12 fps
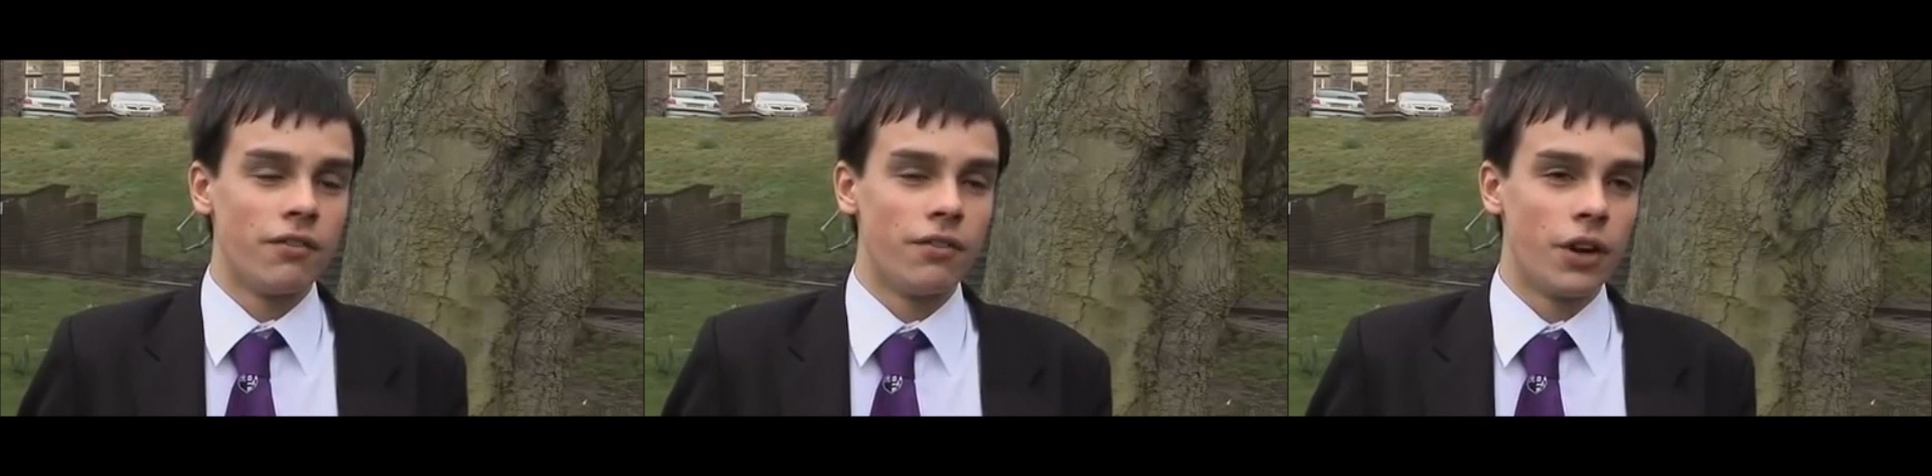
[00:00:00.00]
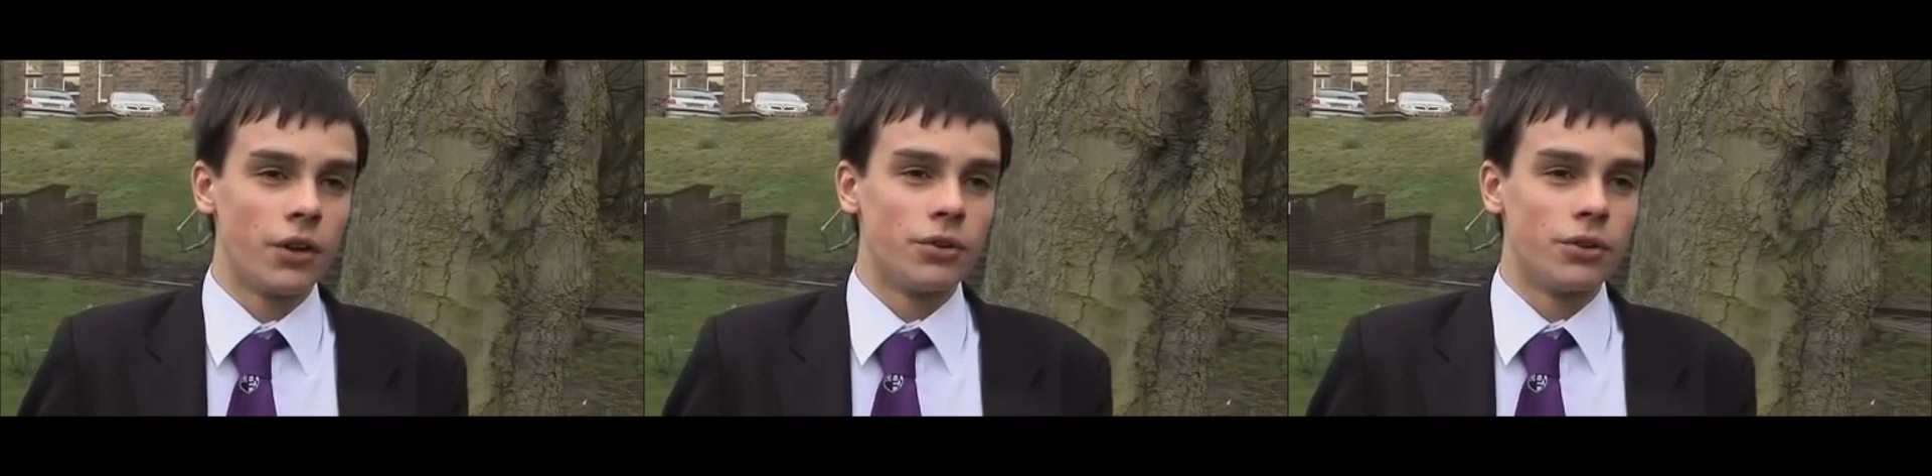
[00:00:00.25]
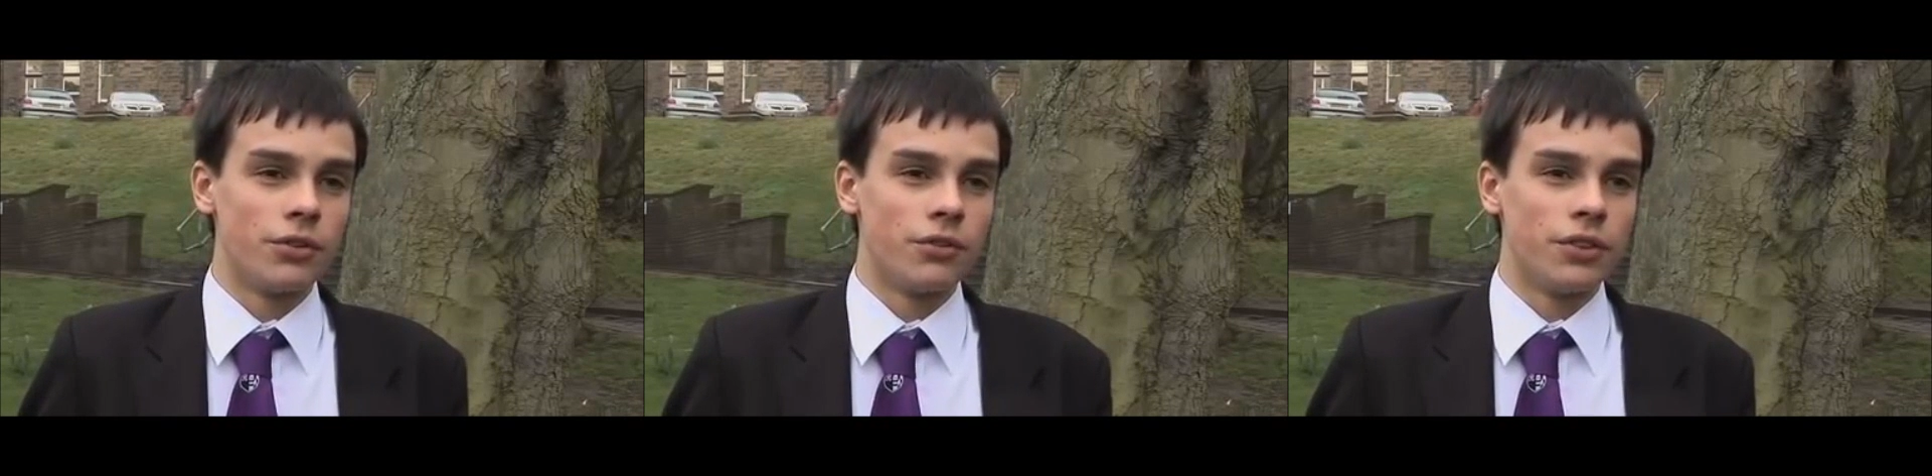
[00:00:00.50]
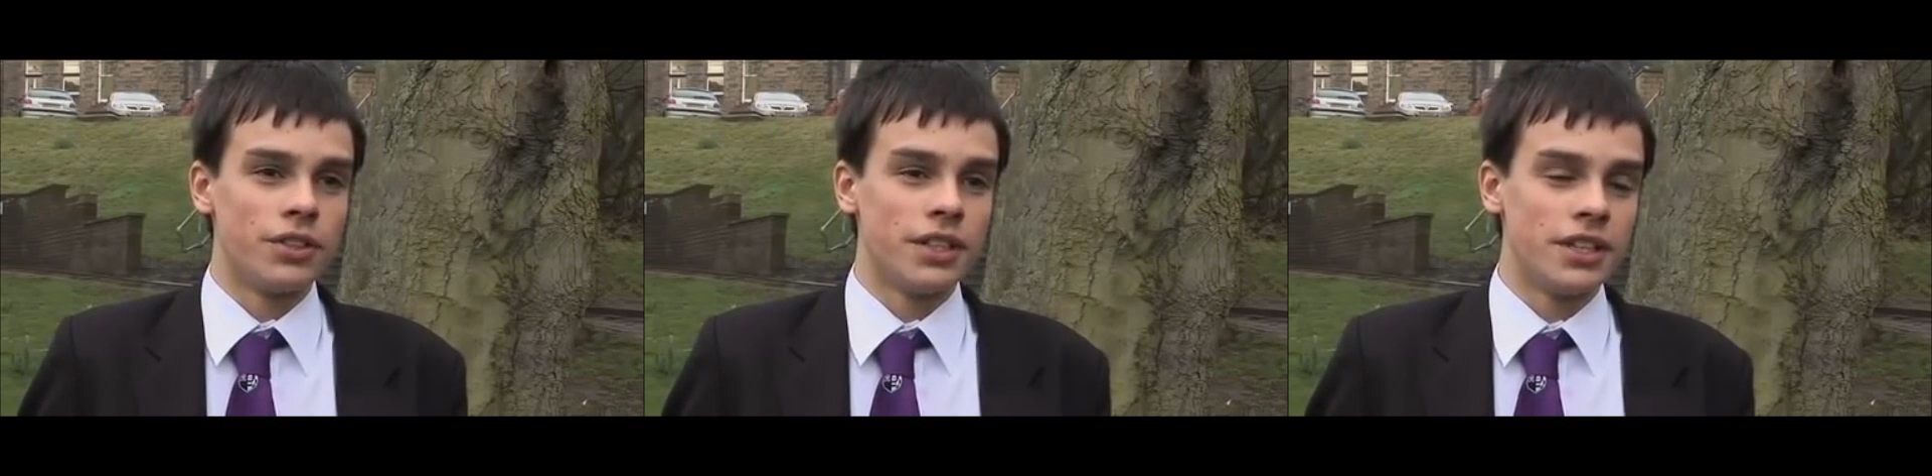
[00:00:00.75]

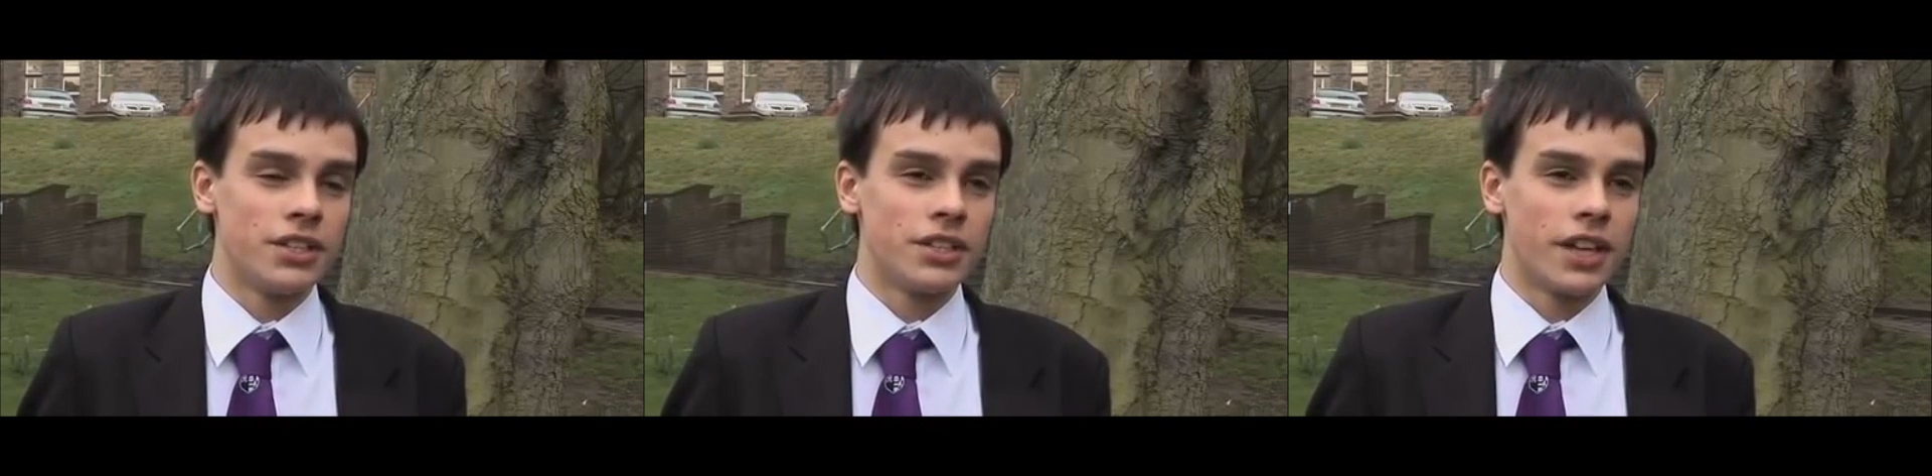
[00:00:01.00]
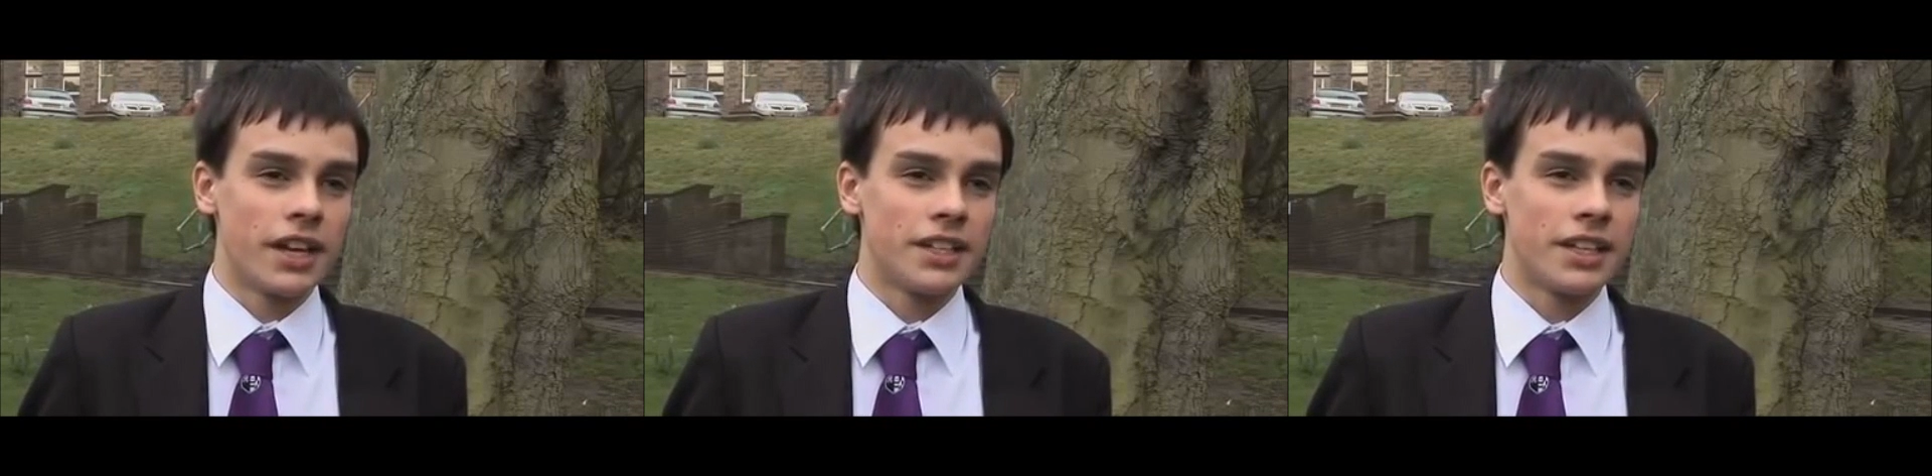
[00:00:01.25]
though the teacher's